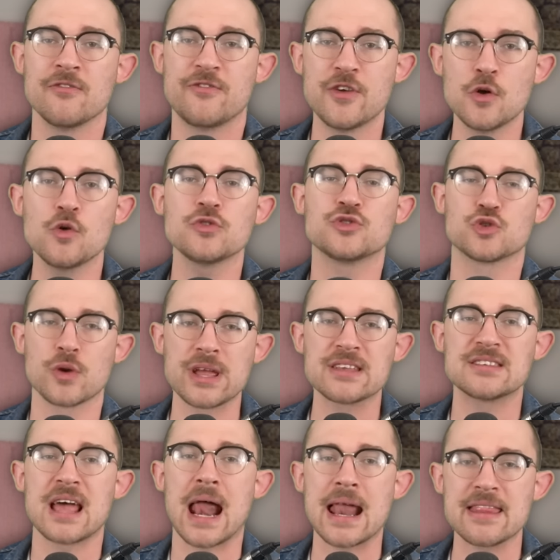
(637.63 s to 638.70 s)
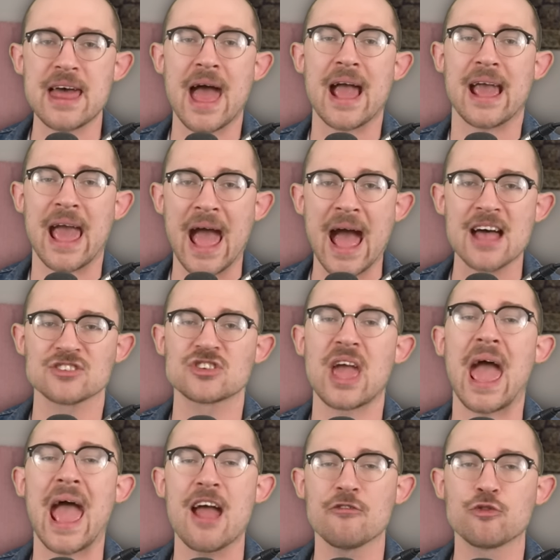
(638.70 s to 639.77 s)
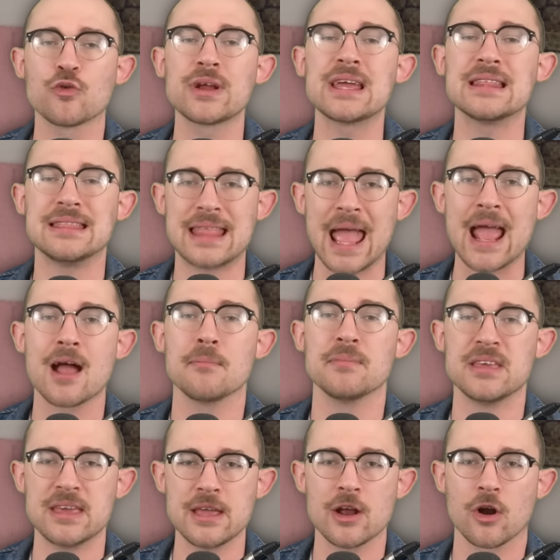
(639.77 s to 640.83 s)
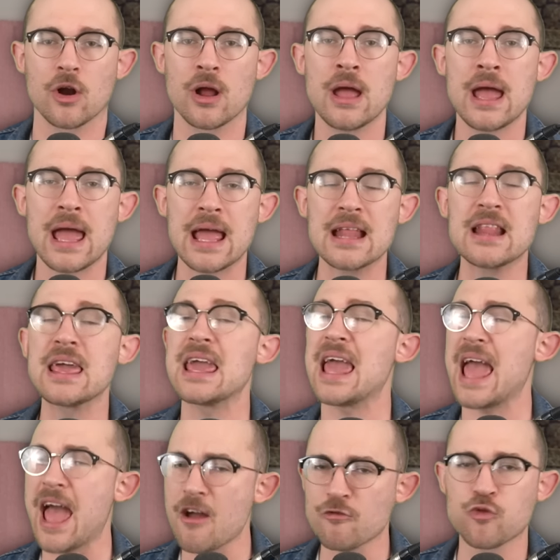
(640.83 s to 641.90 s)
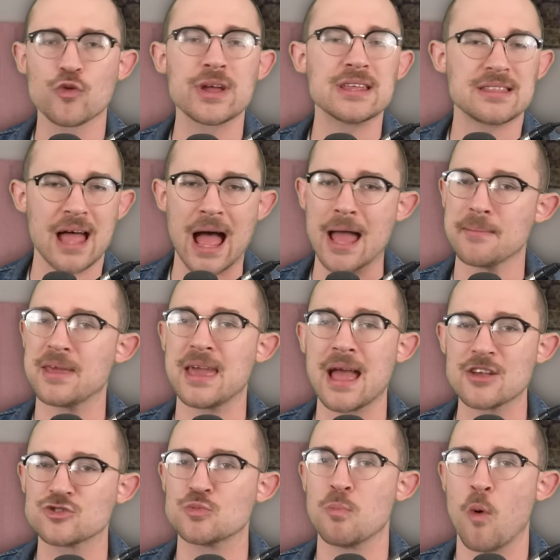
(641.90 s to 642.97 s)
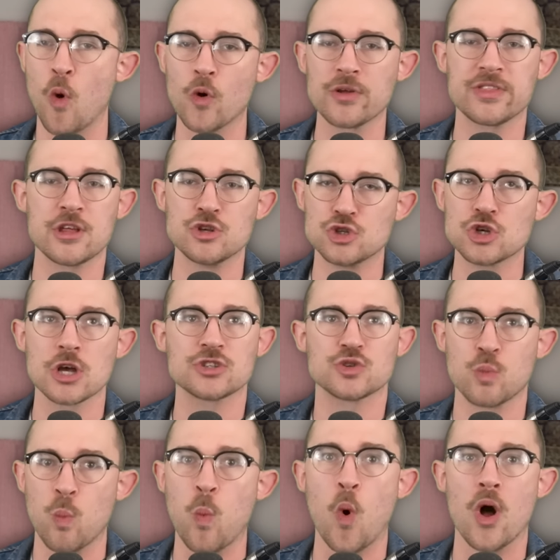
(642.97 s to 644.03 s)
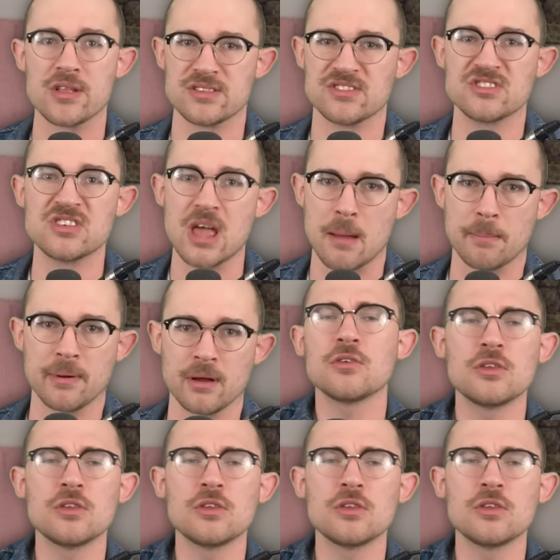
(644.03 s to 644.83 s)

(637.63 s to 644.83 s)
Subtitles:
Phil drinks out of that cask every damn year, and every time he has more than just one sip.